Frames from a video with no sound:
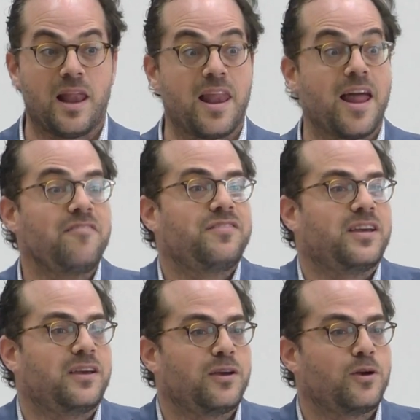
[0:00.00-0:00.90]

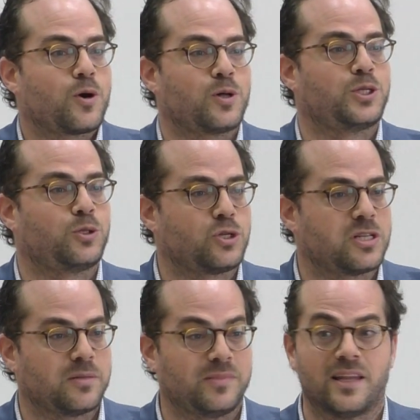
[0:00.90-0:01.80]
loving
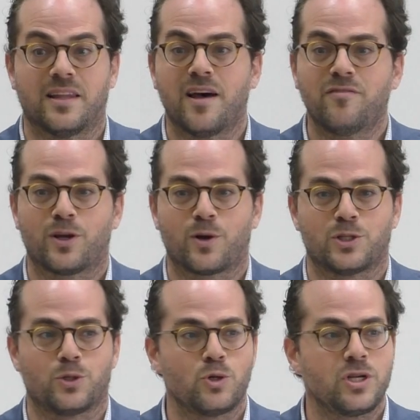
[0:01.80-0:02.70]
constitutionalism. They love the
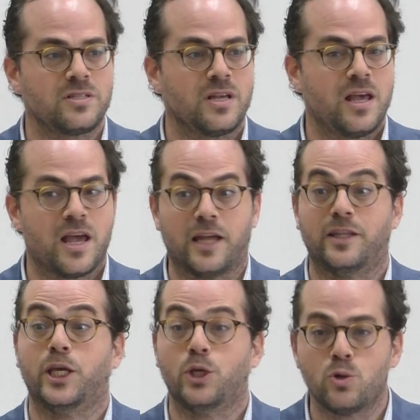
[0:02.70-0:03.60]
constitutions and
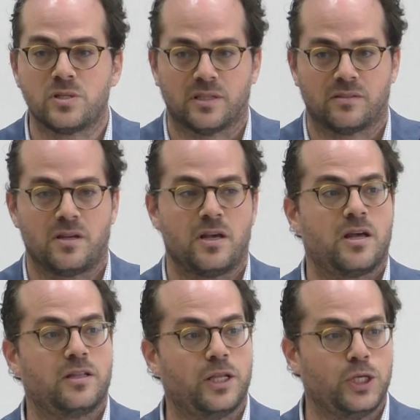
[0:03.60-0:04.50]
they use it.
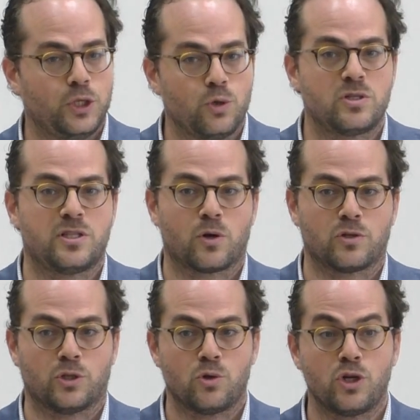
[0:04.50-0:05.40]
They use the
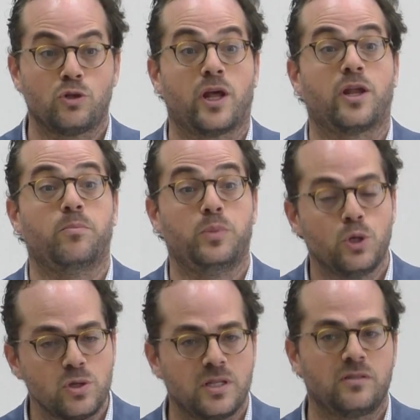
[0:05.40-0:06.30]
constitution and
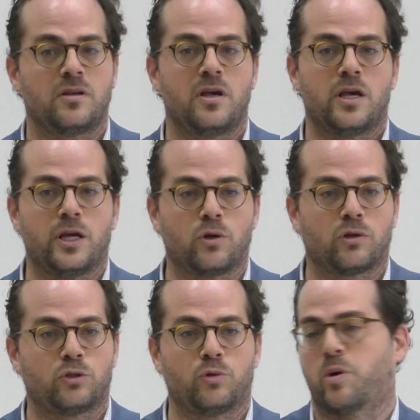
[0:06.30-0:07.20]
abuse it in
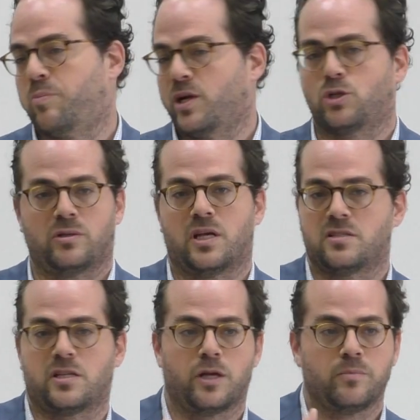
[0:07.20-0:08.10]
order to perpetuate their
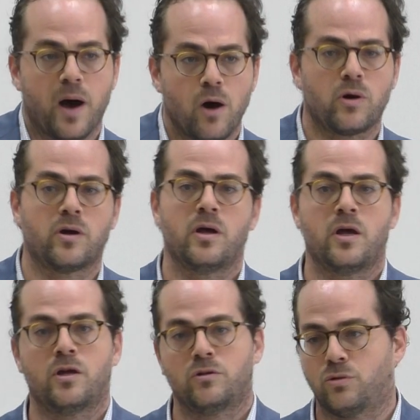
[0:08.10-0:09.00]
stay in power,
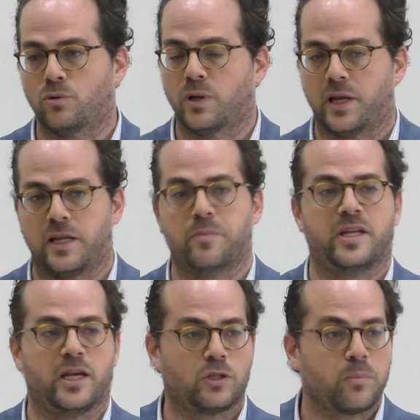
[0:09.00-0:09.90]
to
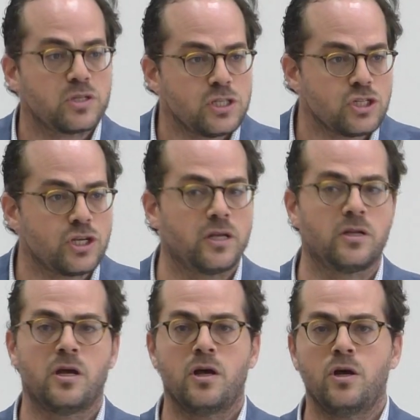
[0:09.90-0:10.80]
eliminate
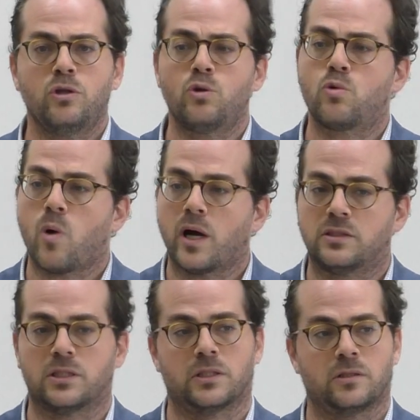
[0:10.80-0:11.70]
opposition, to
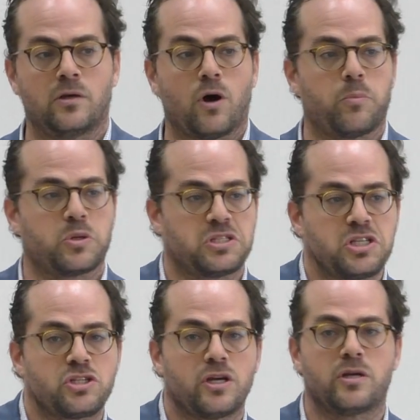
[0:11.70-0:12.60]
quieten
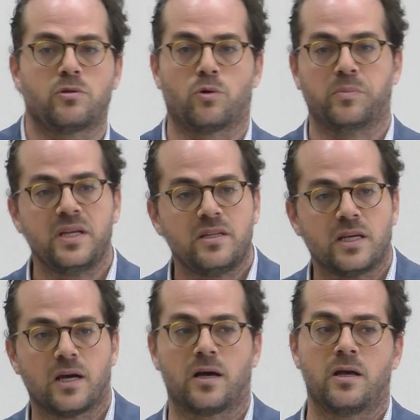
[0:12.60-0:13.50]
opposition or
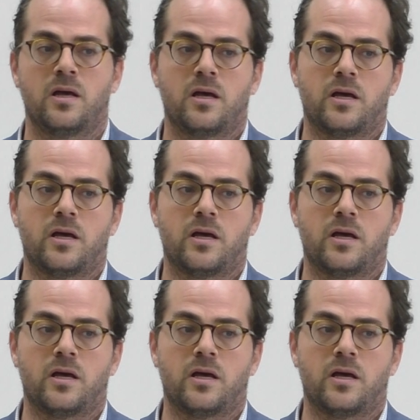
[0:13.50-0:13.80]
media,